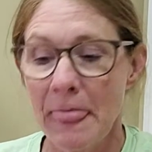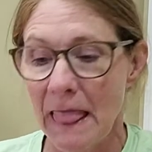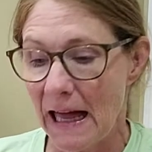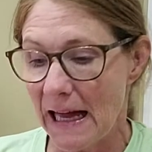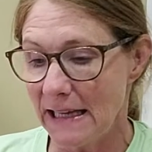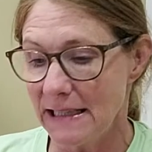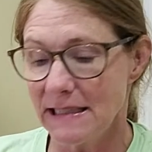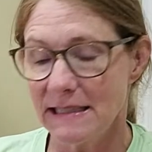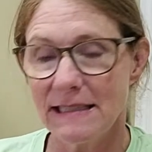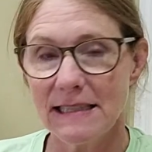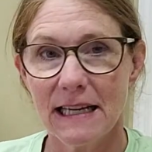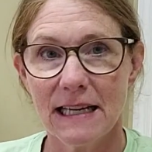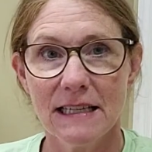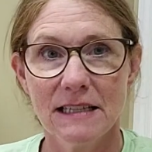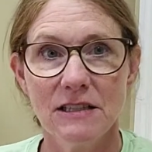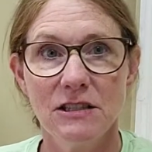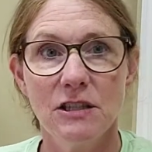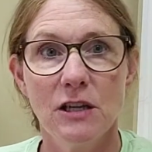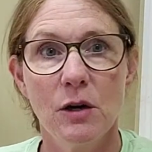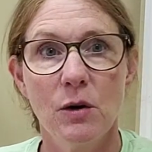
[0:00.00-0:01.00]
I
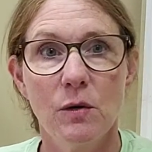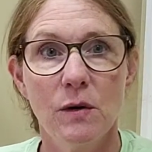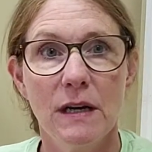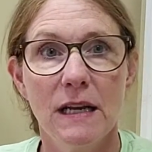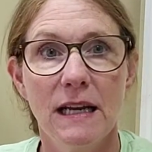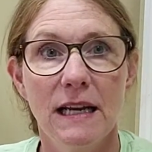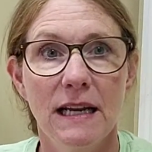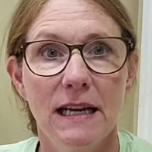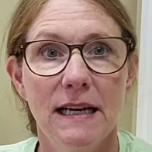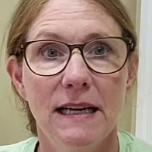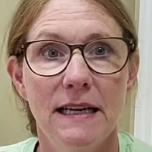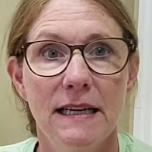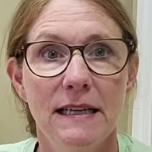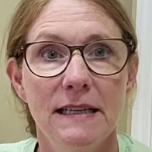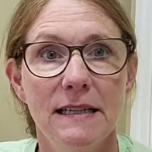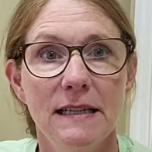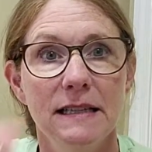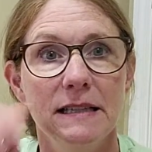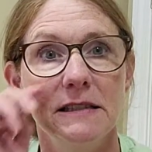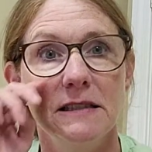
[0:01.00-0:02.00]
decided to go on
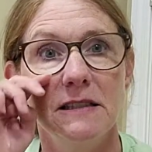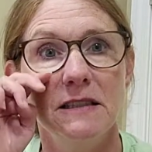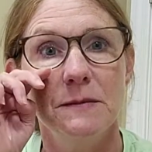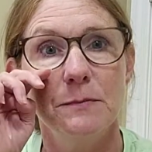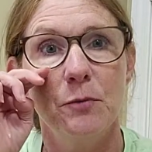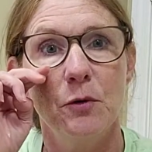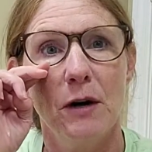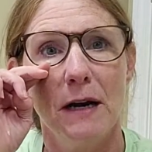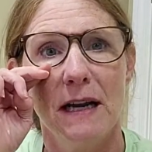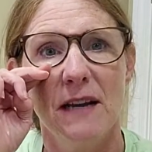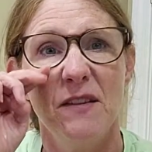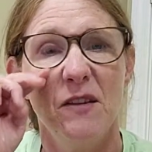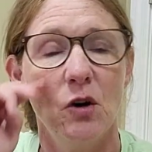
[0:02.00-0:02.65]
ahead and spray